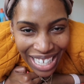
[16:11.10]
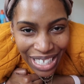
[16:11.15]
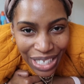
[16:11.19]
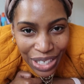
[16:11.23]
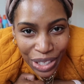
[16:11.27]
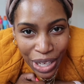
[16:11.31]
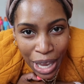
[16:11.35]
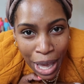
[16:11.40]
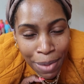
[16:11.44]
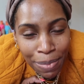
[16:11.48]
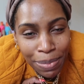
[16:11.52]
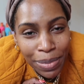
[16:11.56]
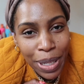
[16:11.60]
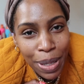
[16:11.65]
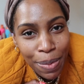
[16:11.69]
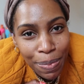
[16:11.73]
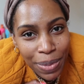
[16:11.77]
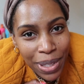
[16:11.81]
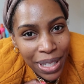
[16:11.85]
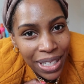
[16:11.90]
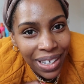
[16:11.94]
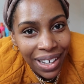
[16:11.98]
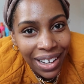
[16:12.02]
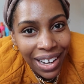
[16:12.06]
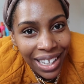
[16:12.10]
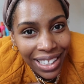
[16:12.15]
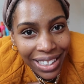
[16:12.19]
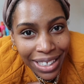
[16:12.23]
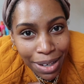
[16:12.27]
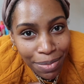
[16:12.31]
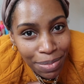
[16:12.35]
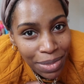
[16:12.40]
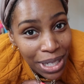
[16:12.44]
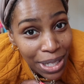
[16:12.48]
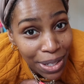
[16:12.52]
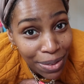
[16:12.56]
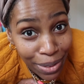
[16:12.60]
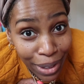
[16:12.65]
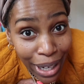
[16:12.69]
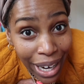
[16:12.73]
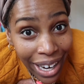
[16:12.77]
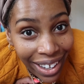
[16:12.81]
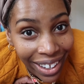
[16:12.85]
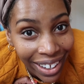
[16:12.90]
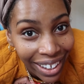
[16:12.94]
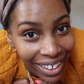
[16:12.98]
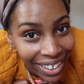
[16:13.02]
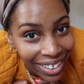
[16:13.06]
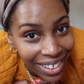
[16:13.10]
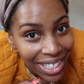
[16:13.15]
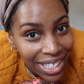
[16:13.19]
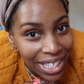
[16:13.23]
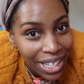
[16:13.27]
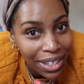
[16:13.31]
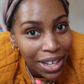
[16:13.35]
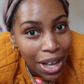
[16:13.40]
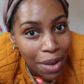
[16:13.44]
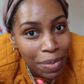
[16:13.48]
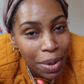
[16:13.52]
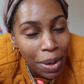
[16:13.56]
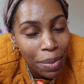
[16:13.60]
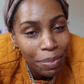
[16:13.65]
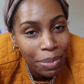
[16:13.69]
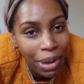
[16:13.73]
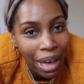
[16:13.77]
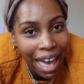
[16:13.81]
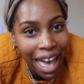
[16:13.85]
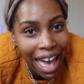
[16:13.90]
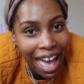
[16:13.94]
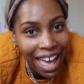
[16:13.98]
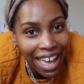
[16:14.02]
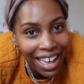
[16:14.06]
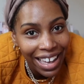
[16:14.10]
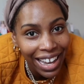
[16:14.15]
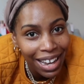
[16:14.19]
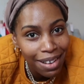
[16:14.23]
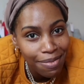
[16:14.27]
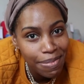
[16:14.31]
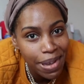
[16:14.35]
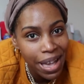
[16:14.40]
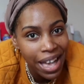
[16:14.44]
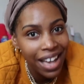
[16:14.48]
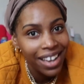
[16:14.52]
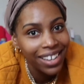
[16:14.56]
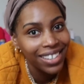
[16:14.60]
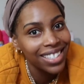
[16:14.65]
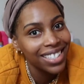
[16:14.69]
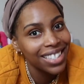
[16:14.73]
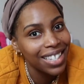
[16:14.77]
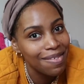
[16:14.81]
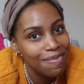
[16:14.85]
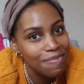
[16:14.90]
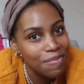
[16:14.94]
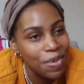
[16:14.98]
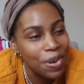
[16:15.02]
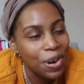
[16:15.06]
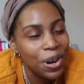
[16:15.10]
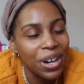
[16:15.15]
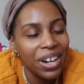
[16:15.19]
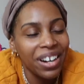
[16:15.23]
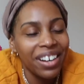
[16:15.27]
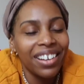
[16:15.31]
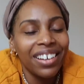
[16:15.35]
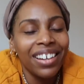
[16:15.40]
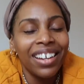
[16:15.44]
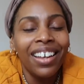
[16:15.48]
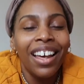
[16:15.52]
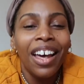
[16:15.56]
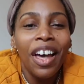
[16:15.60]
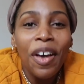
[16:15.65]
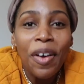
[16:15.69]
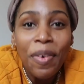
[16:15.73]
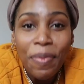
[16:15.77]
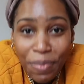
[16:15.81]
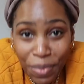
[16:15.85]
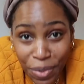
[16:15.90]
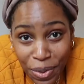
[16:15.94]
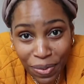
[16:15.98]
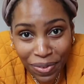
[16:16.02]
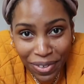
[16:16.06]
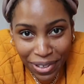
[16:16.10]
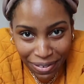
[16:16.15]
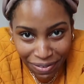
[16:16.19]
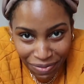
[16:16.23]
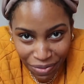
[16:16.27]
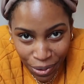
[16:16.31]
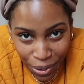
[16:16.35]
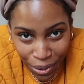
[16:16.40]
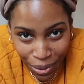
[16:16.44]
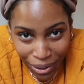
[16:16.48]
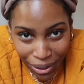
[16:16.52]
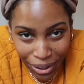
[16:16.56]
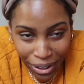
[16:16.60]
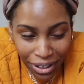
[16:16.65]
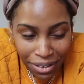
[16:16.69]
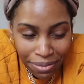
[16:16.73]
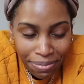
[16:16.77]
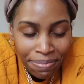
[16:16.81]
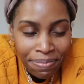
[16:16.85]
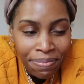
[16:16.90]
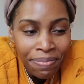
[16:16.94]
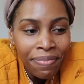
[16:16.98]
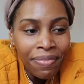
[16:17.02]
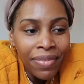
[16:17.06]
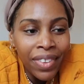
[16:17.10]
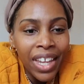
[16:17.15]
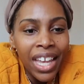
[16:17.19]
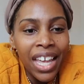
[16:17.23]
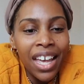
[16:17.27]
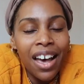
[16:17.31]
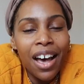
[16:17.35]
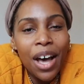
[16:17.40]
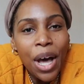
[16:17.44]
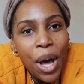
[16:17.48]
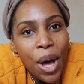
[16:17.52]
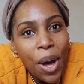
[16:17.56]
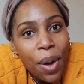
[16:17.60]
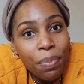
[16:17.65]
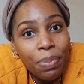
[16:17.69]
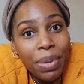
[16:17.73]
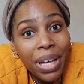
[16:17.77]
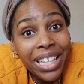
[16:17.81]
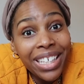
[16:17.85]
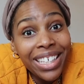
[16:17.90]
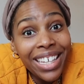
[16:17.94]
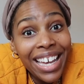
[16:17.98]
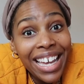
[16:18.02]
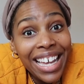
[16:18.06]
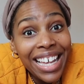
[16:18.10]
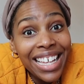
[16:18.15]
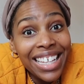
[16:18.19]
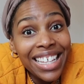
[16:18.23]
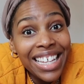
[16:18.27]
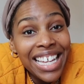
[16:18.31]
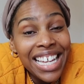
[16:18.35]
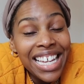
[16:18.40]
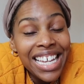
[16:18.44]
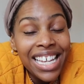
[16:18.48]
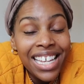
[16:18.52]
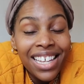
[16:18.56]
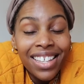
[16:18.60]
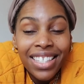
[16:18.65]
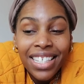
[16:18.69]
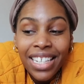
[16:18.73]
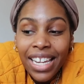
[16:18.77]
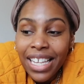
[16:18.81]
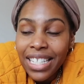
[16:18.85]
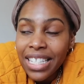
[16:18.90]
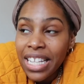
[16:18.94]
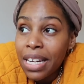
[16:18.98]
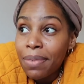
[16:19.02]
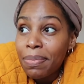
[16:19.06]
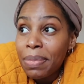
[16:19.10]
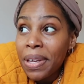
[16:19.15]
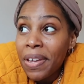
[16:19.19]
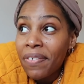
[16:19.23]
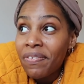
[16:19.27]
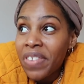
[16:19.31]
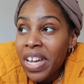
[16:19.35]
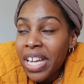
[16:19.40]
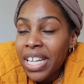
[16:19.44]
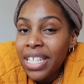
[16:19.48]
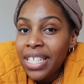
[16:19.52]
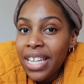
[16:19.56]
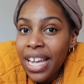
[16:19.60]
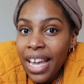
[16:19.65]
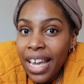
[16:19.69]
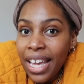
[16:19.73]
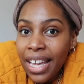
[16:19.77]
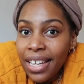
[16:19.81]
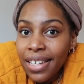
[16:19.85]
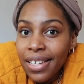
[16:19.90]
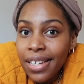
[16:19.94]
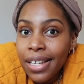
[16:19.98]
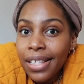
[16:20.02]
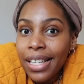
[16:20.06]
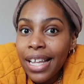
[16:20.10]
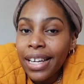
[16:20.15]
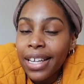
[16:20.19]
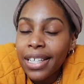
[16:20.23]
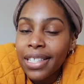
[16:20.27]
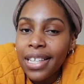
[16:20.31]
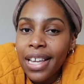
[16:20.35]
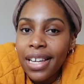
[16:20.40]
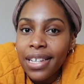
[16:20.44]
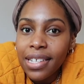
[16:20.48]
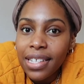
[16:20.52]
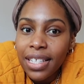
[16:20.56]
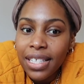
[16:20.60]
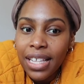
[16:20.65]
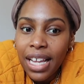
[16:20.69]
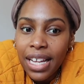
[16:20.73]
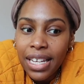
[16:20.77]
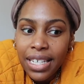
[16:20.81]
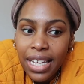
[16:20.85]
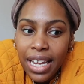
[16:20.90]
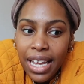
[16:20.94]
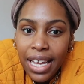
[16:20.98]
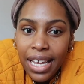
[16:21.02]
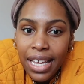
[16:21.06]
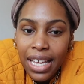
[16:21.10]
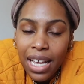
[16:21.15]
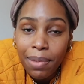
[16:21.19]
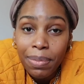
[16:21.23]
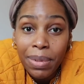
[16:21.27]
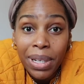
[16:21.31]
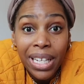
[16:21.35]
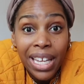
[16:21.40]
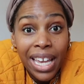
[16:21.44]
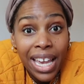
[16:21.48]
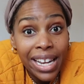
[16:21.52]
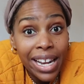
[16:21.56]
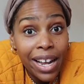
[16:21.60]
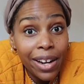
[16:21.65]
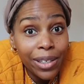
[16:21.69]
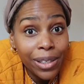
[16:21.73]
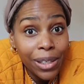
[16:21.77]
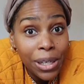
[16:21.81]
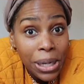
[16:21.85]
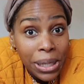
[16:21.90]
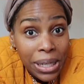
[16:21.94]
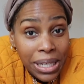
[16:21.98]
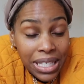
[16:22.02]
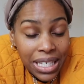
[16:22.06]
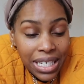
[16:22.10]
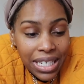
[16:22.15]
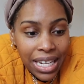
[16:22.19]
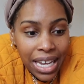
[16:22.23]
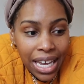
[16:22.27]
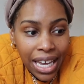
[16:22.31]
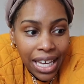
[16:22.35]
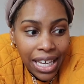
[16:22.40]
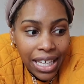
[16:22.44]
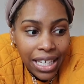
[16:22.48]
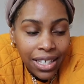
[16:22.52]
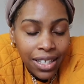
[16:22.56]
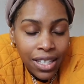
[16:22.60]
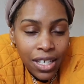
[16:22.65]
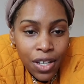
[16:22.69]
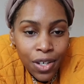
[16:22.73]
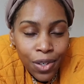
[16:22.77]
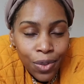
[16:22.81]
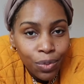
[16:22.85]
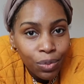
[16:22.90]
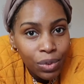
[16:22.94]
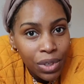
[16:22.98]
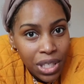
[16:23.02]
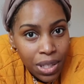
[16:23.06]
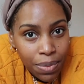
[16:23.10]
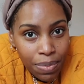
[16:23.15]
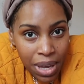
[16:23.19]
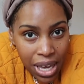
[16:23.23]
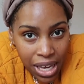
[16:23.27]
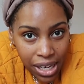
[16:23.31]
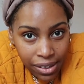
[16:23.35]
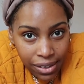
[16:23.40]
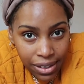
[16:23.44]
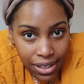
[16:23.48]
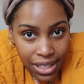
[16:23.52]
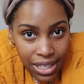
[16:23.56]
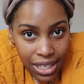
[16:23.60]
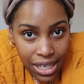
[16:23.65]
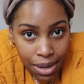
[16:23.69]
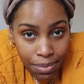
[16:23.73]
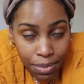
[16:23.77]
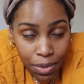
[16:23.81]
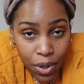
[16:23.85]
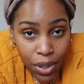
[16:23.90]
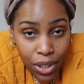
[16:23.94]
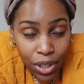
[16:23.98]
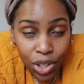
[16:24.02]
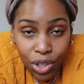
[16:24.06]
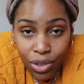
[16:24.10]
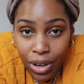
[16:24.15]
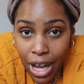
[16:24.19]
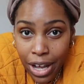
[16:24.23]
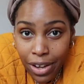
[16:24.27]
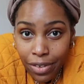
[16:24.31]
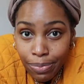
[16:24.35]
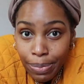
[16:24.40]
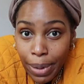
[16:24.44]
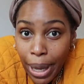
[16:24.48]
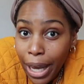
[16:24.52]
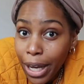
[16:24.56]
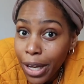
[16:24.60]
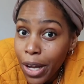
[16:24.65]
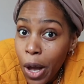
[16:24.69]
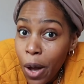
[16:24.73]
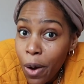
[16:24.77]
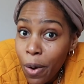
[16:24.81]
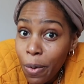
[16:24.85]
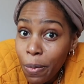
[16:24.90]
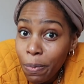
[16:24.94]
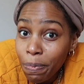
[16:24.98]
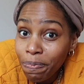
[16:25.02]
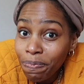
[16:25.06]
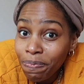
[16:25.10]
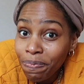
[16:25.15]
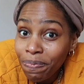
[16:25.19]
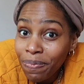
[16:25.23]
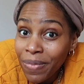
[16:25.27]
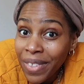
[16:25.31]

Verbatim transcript: Chap lips and all and I'm just right here. So I'm gonna bag it back some more moving forward. Um, but yeah, today's gonna be a fun day. Like I said, it's Sunday. I'm gonna head out early today, run some errands and I'm going to drive back home.